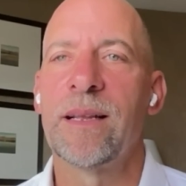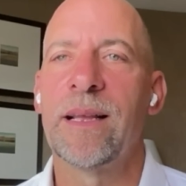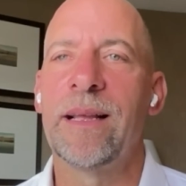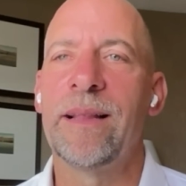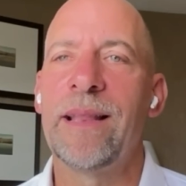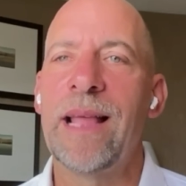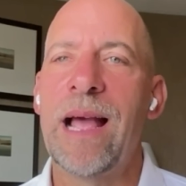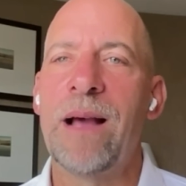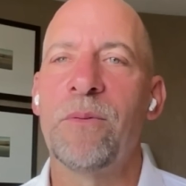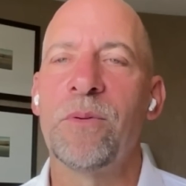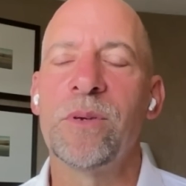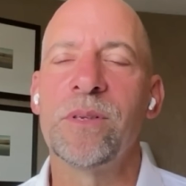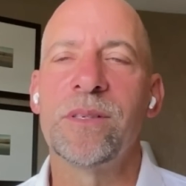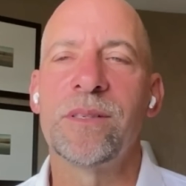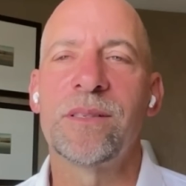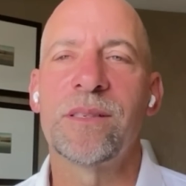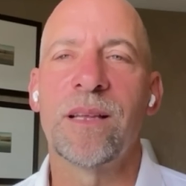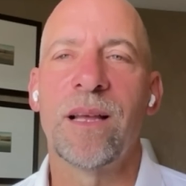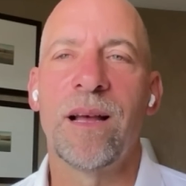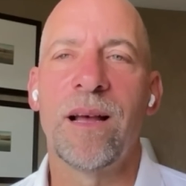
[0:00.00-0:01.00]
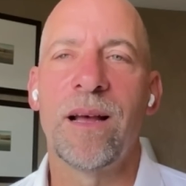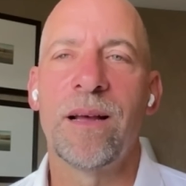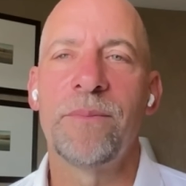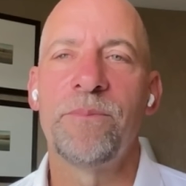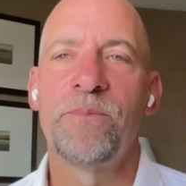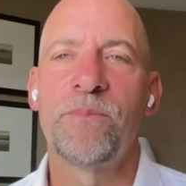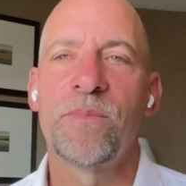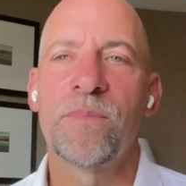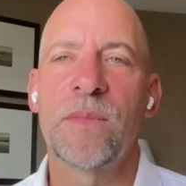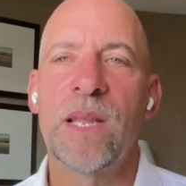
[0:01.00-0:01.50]
And that was
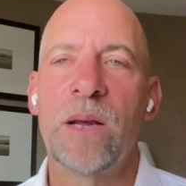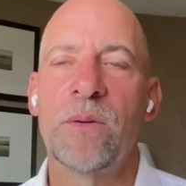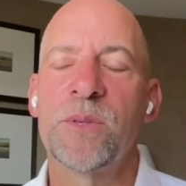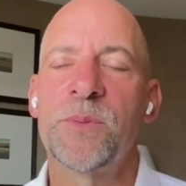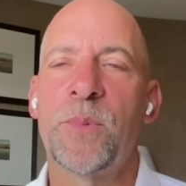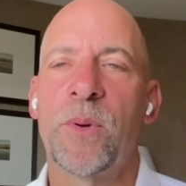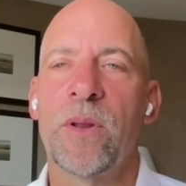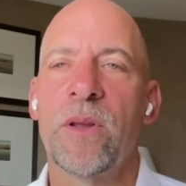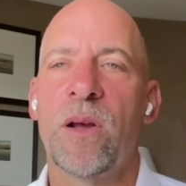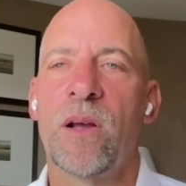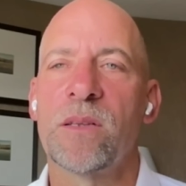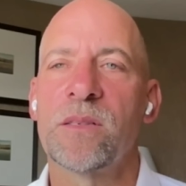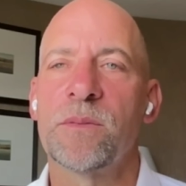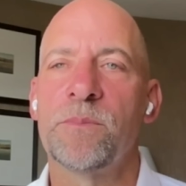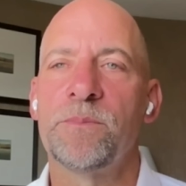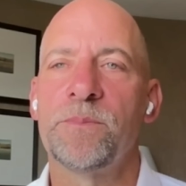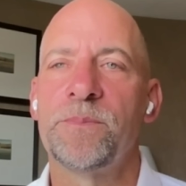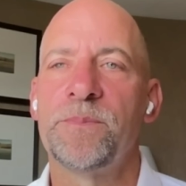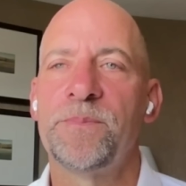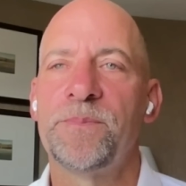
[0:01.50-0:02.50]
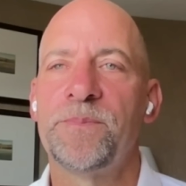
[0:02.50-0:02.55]
pretty awesome.